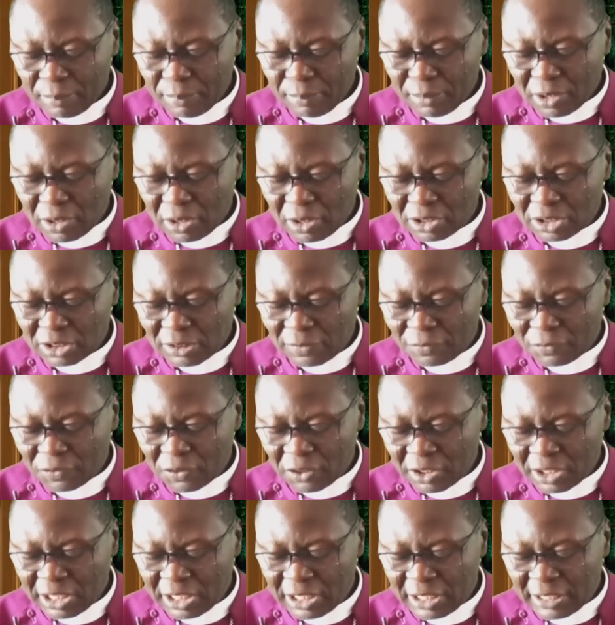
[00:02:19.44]
Because of
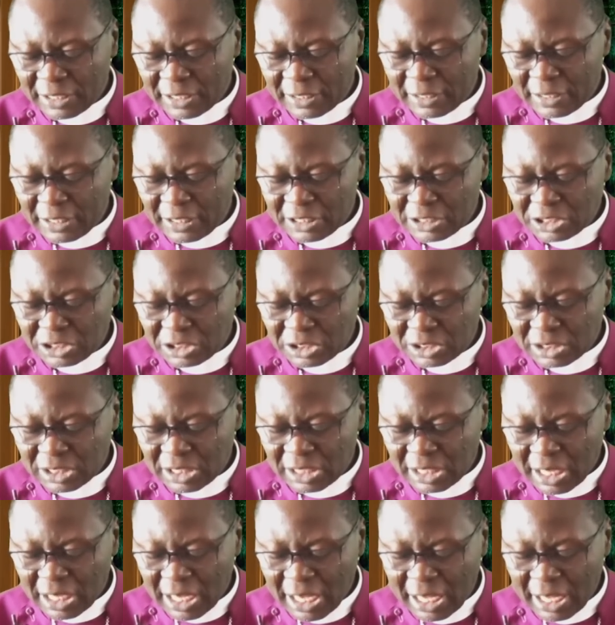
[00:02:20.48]
your indignation
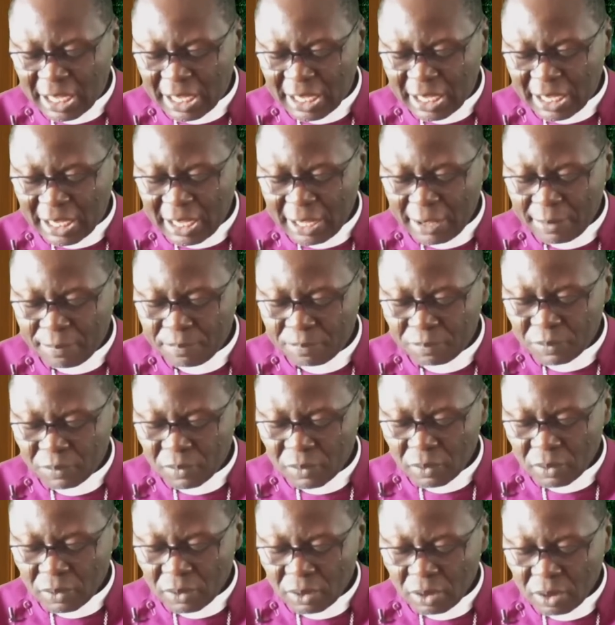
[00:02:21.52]
and anger,
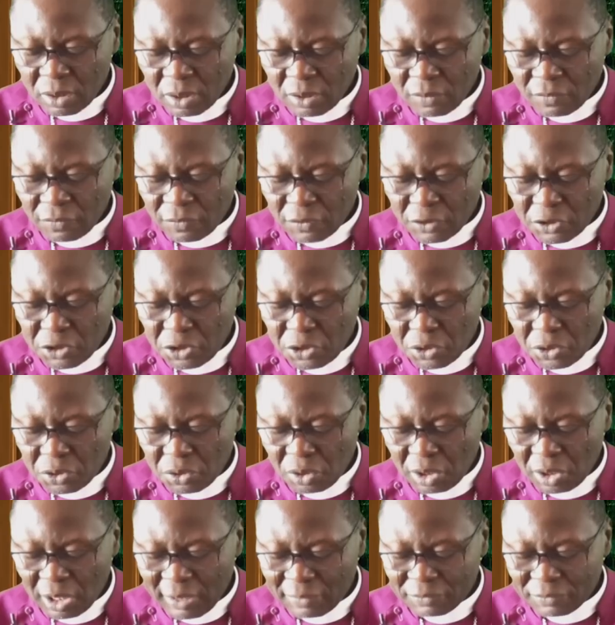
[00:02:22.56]
for
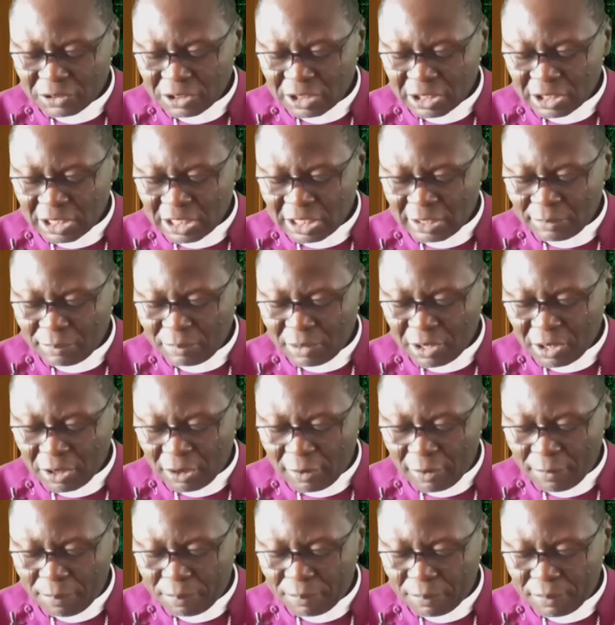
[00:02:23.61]
you have taken me
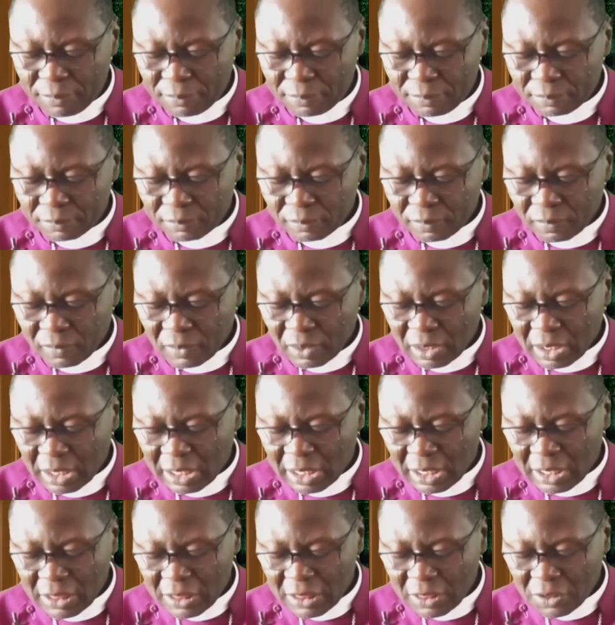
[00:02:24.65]
up
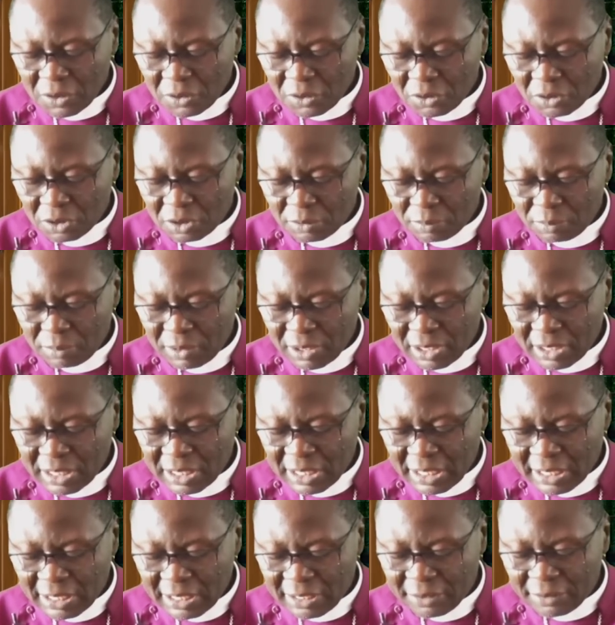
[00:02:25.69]
and thrown me
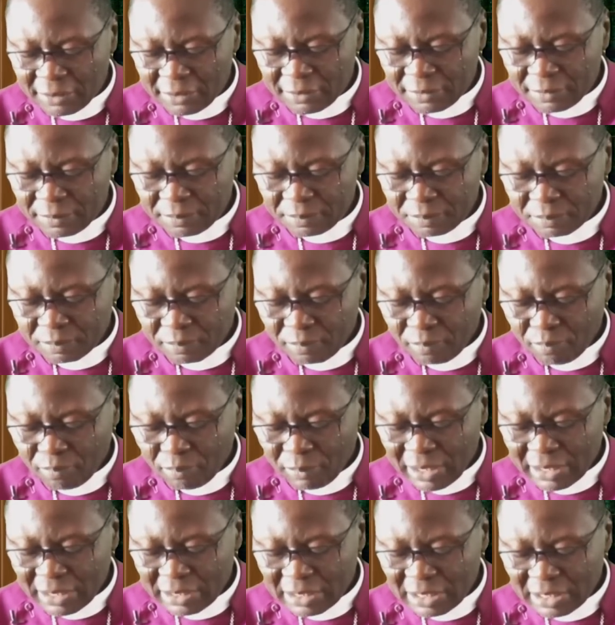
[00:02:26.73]
down.
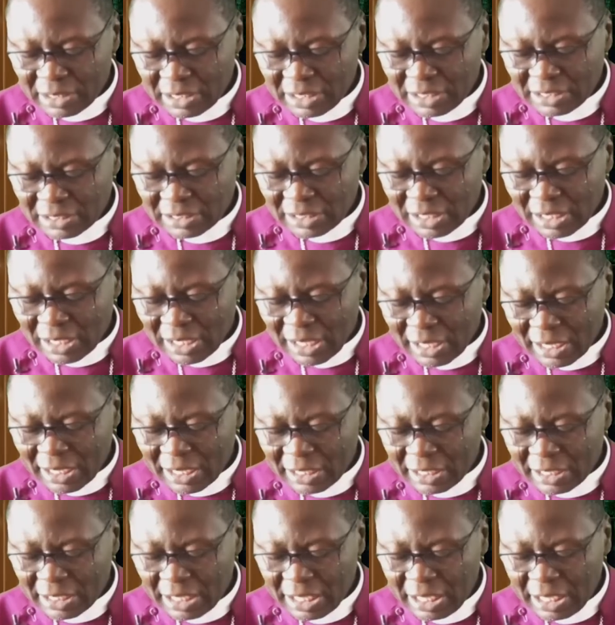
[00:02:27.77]
My days are like
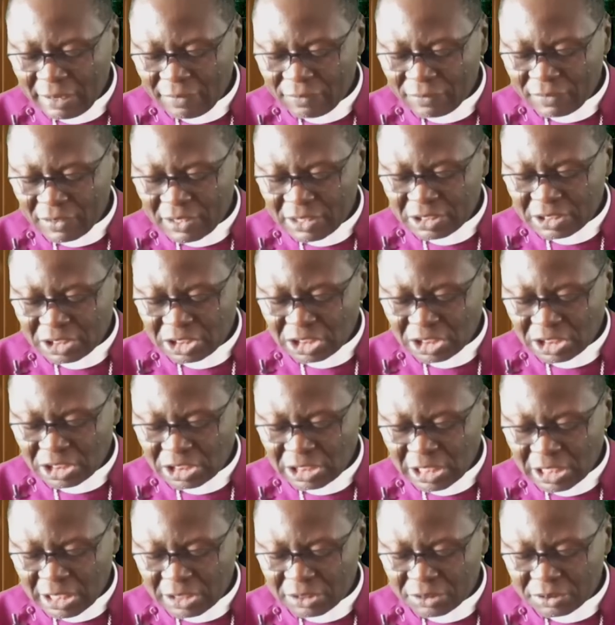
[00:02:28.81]
an evening
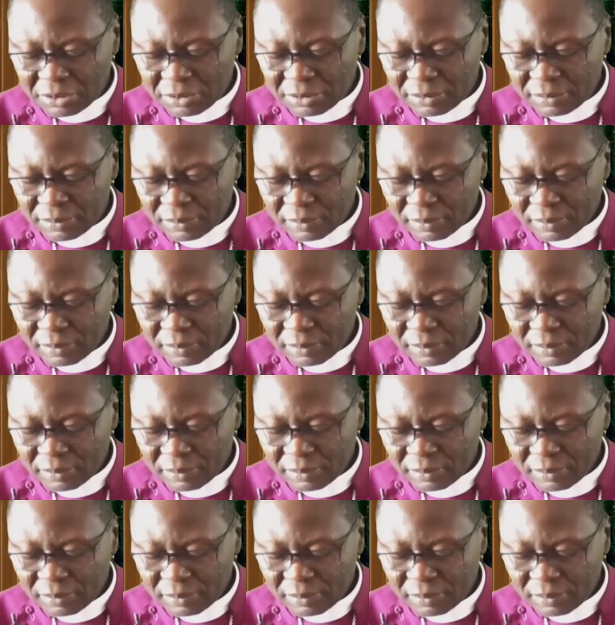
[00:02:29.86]
shadow.